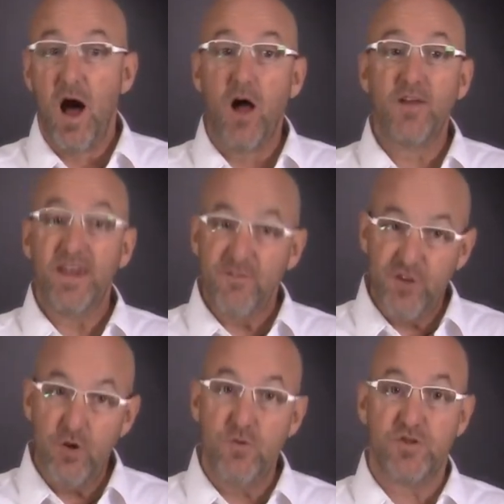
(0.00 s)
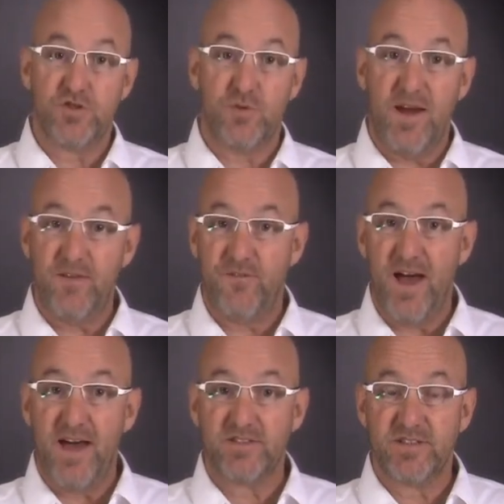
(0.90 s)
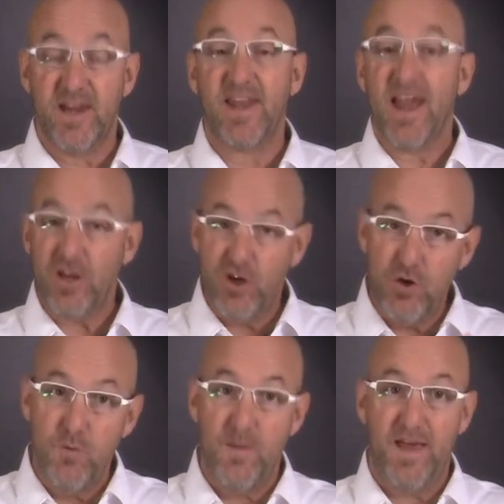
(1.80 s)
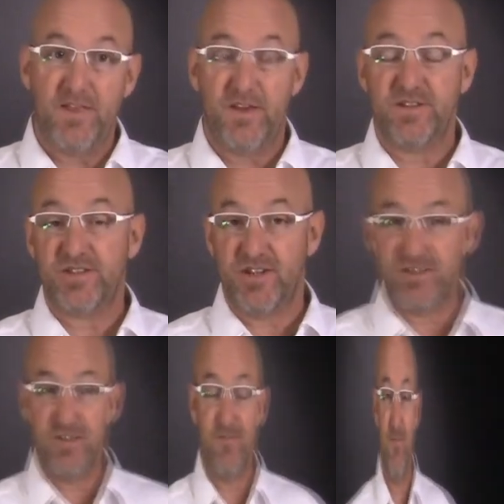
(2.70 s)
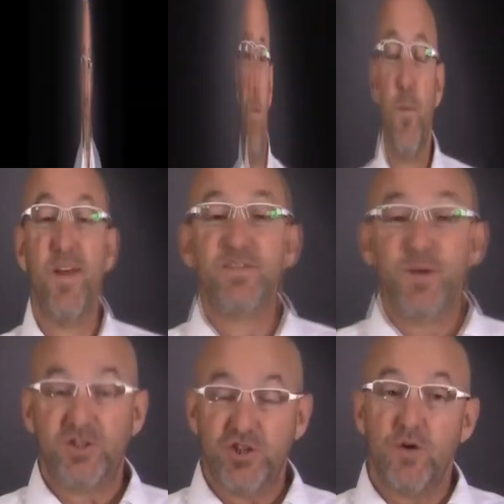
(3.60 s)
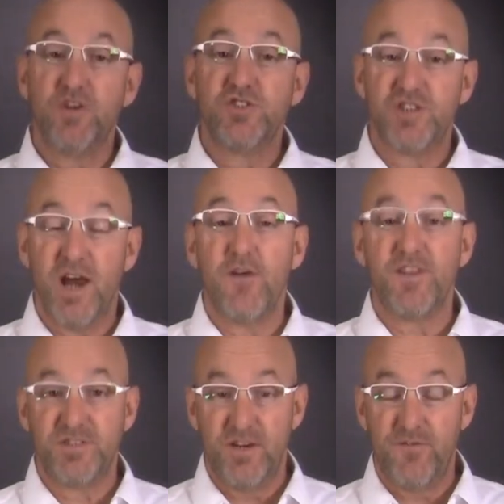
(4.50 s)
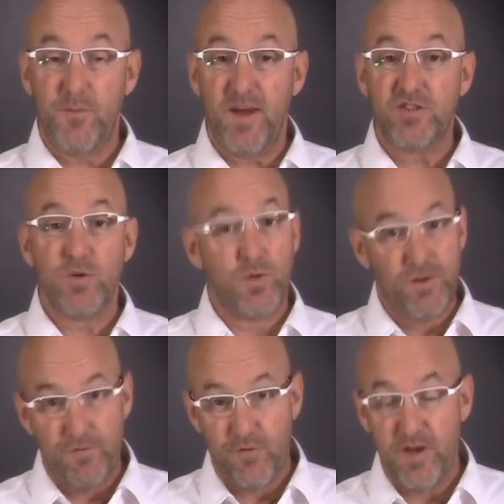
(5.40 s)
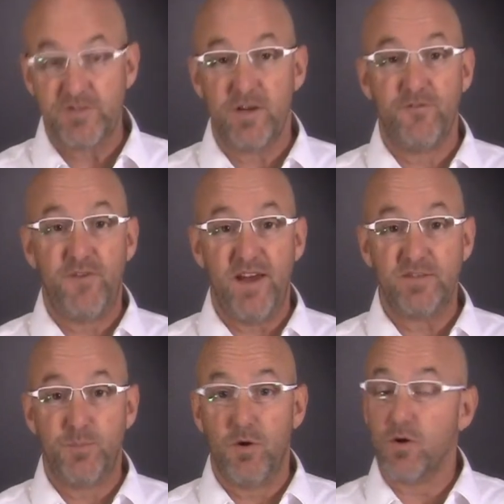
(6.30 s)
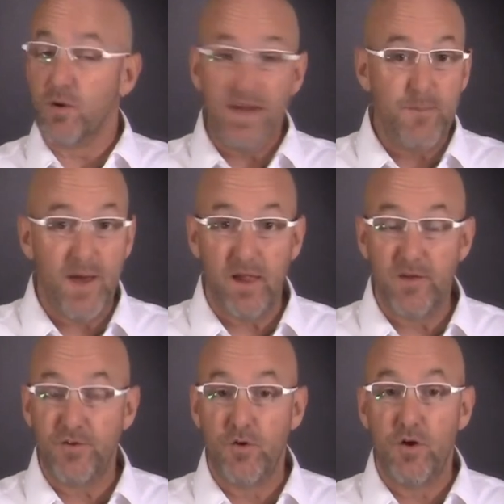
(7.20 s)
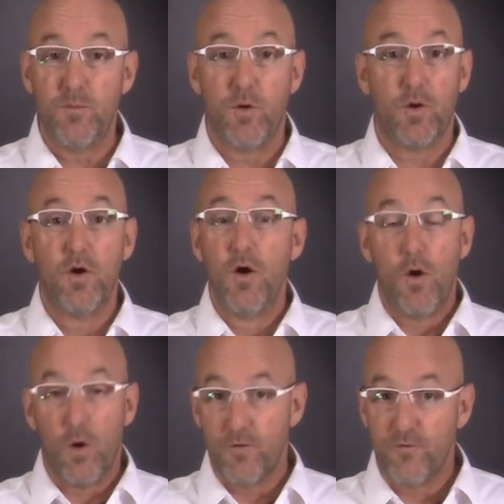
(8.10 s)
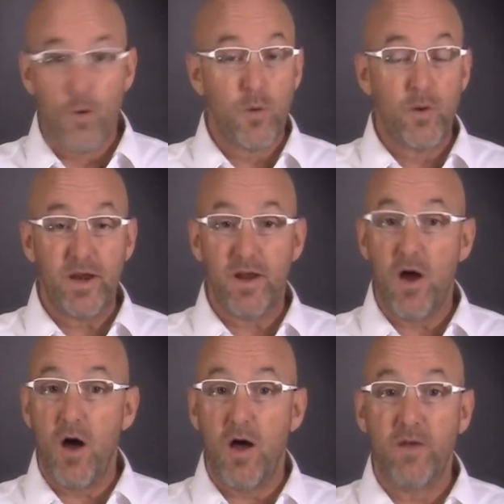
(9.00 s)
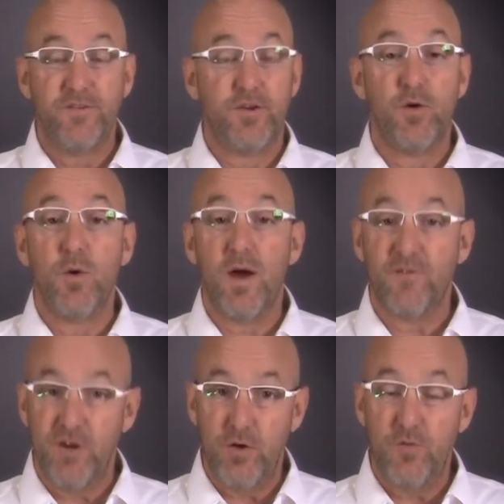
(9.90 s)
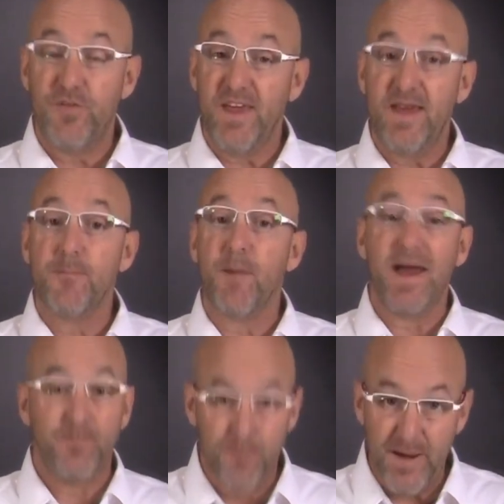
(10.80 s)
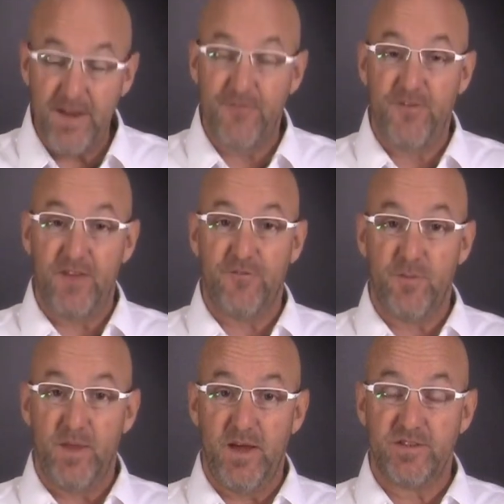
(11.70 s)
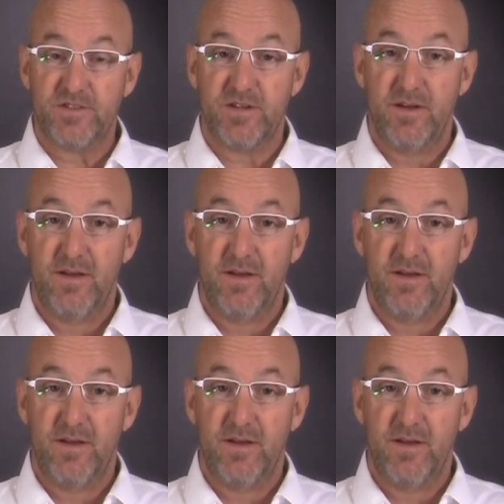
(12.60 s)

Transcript: I'll give you the straight facts and let you make the decision. Please be sure and share this information with your friends on Facebook or email it to them or forward it on to whoever you think might benefit from this.